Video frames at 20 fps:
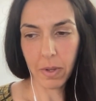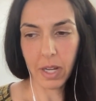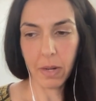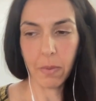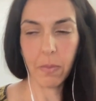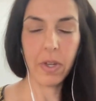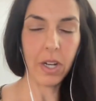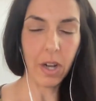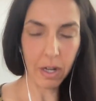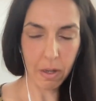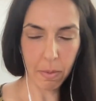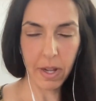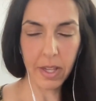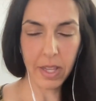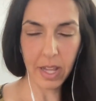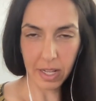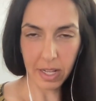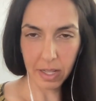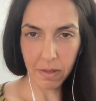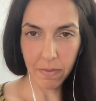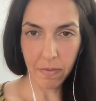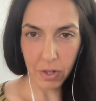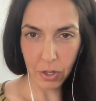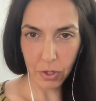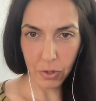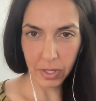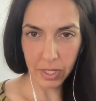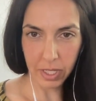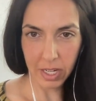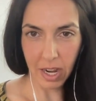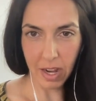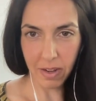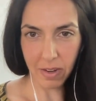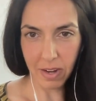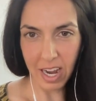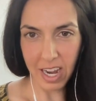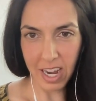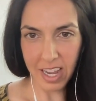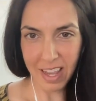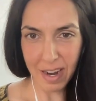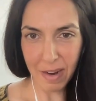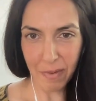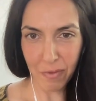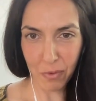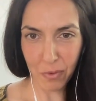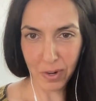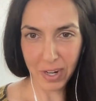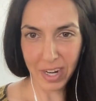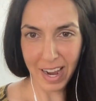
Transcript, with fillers: like we talked about that visual style guide that everyone